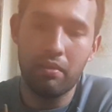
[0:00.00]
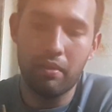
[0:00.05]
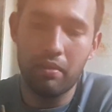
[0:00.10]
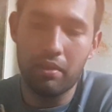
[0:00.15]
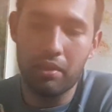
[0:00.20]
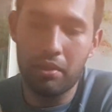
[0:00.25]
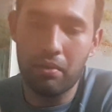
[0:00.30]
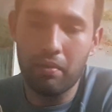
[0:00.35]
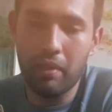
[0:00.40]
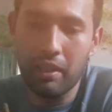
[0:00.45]

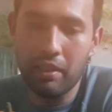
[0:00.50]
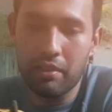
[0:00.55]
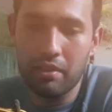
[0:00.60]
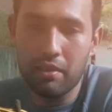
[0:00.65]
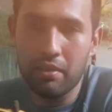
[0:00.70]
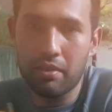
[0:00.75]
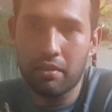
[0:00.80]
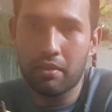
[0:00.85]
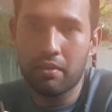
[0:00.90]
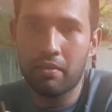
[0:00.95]

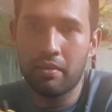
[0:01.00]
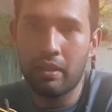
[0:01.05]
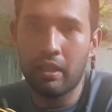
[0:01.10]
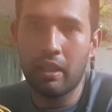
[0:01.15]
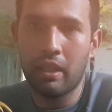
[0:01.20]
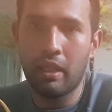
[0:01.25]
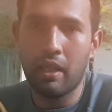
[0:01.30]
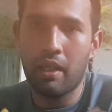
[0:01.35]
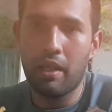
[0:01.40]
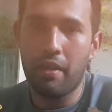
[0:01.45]
shoelaces.
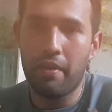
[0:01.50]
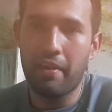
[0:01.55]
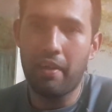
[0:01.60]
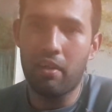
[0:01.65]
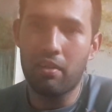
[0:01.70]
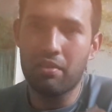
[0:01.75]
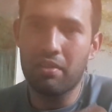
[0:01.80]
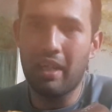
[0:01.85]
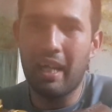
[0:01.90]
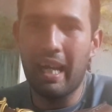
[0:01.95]
They
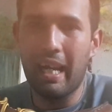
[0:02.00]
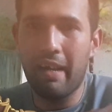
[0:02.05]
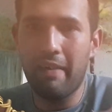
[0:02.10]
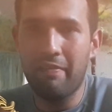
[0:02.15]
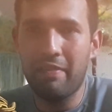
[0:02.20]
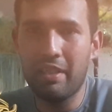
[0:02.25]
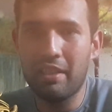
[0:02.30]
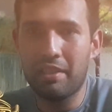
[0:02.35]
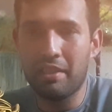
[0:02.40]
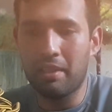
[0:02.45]
also
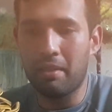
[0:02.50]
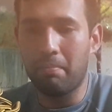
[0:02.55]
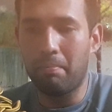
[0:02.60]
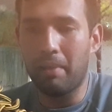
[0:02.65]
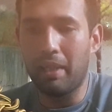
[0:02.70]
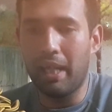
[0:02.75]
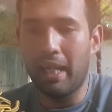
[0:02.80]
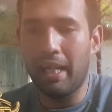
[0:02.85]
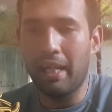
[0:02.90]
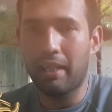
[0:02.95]
have these in a
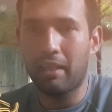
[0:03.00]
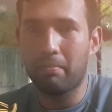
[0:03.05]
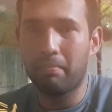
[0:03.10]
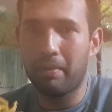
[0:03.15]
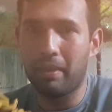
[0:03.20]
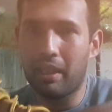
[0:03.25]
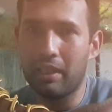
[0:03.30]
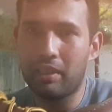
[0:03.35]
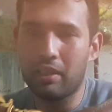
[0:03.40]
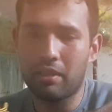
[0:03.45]
black,
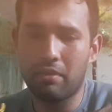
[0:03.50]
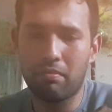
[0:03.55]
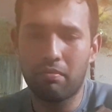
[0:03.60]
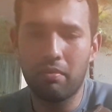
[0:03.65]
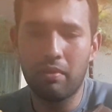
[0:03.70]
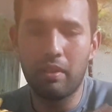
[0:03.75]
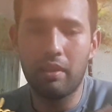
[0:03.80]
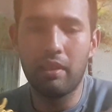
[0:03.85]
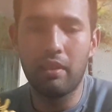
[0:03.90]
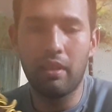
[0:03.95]
but I just
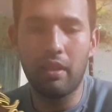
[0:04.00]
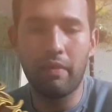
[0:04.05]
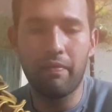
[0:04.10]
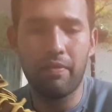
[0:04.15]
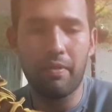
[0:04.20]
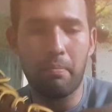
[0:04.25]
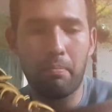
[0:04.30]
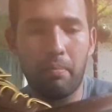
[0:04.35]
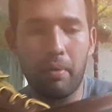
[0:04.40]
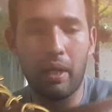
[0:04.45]
really
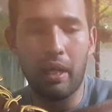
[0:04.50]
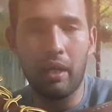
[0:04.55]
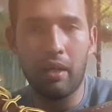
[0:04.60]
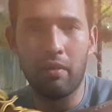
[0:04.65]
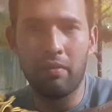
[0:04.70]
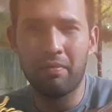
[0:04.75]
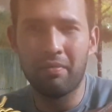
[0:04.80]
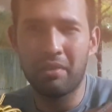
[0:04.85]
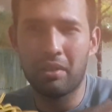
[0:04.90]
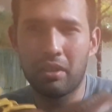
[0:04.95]
love the
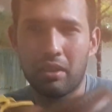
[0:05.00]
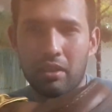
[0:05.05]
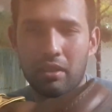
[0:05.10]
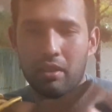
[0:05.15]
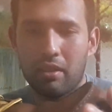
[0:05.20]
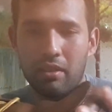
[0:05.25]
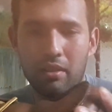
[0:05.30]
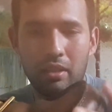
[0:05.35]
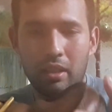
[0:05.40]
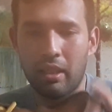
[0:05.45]
brown, just
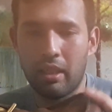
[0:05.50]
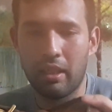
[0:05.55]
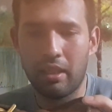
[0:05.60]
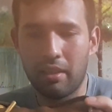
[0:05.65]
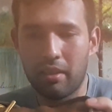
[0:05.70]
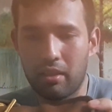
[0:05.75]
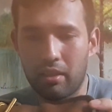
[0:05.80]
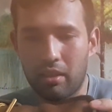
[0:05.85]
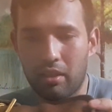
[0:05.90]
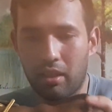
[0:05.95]

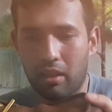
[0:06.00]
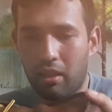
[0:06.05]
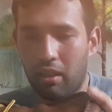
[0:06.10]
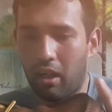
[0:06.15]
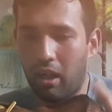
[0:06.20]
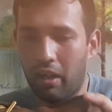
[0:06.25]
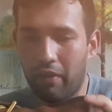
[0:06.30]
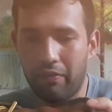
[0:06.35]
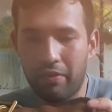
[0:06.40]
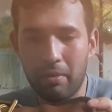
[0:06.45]
the
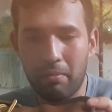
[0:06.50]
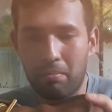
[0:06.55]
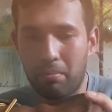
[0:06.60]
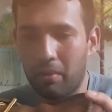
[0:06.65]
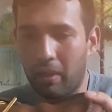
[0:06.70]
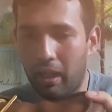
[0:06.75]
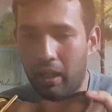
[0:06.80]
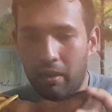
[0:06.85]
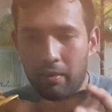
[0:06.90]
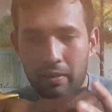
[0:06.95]
coffee
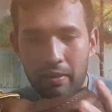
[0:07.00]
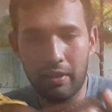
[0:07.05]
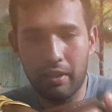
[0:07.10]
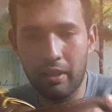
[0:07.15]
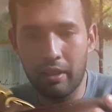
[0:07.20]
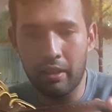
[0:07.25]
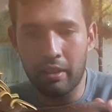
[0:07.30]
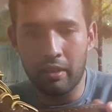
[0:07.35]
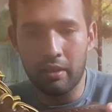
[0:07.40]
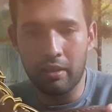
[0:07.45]
brown
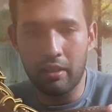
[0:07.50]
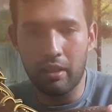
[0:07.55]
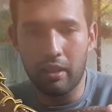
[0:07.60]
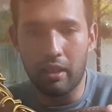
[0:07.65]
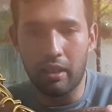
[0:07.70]
looking